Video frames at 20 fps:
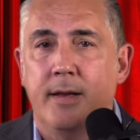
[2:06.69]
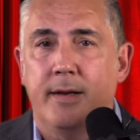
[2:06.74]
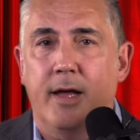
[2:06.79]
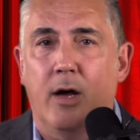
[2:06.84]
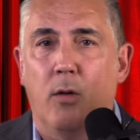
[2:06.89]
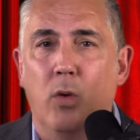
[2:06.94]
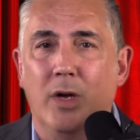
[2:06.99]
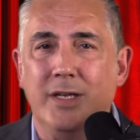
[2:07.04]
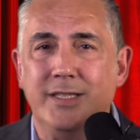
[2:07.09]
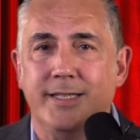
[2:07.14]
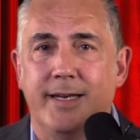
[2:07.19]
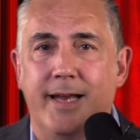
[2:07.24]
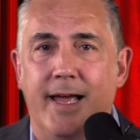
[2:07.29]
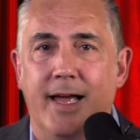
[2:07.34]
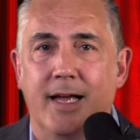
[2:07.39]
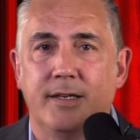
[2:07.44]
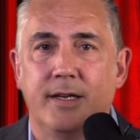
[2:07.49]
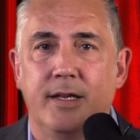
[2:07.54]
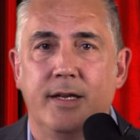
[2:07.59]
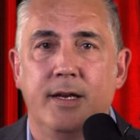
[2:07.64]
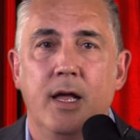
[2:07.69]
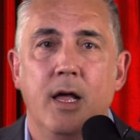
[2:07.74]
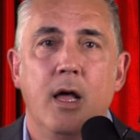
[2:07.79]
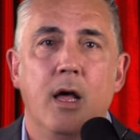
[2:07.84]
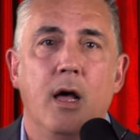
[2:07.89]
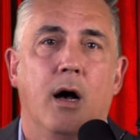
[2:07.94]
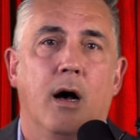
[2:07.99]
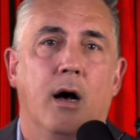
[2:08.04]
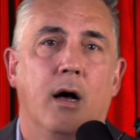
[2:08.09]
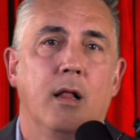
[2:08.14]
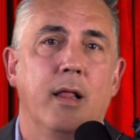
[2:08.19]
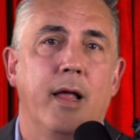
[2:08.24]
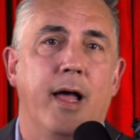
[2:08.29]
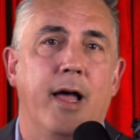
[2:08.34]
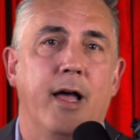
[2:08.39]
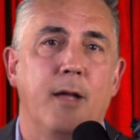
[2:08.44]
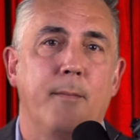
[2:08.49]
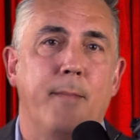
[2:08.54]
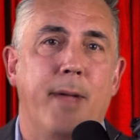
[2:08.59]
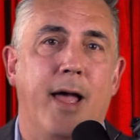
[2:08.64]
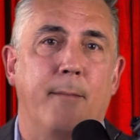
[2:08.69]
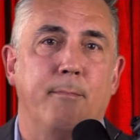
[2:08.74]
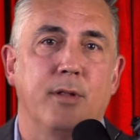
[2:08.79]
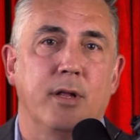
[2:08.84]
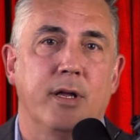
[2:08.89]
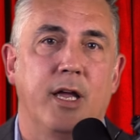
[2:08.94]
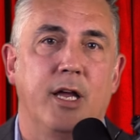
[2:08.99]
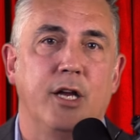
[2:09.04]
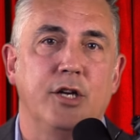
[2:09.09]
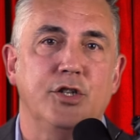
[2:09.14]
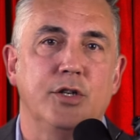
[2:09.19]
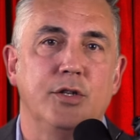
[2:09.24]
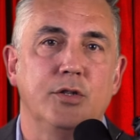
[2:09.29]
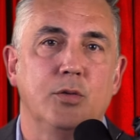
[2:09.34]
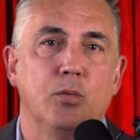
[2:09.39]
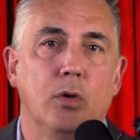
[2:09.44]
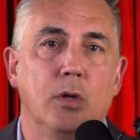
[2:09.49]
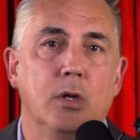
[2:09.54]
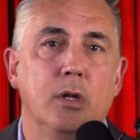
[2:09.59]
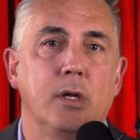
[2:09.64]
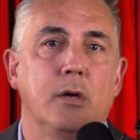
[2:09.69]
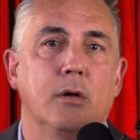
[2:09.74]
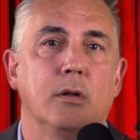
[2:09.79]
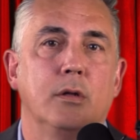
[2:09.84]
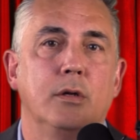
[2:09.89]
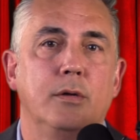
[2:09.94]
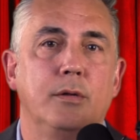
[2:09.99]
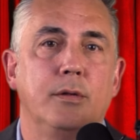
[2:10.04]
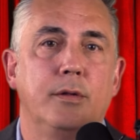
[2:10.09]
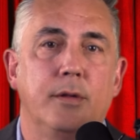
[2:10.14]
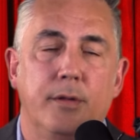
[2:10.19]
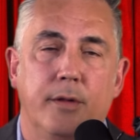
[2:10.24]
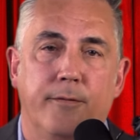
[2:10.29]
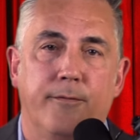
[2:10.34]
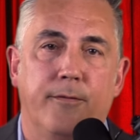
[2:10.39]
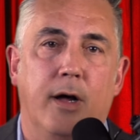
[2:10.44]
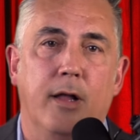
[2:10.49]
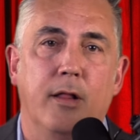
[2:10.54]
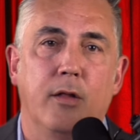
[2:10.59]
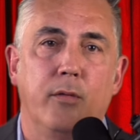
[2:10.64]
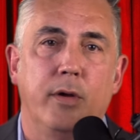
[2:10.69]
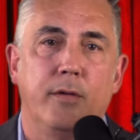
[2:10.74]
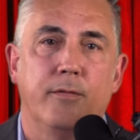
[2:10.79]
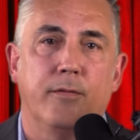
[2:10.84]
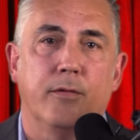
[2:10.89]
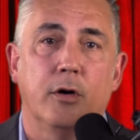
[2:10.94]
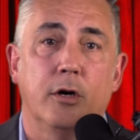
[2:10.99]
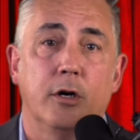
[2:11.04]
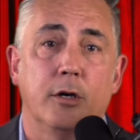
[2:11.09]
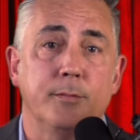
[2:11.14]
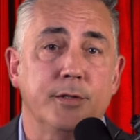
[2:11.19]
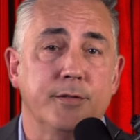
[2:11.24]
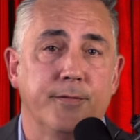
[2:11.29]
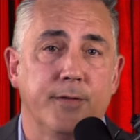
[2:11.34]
Now, once enacted, all HECM applications will include the following forms.